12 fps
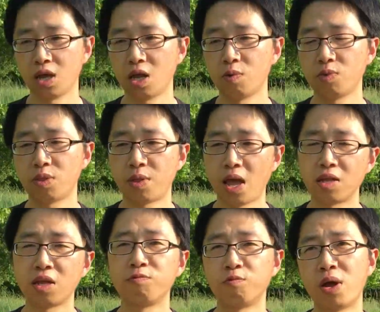And
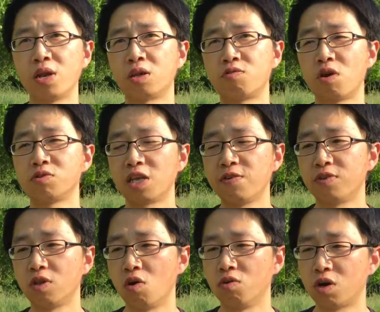then when it grows
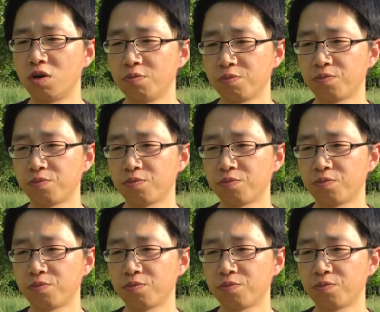even older,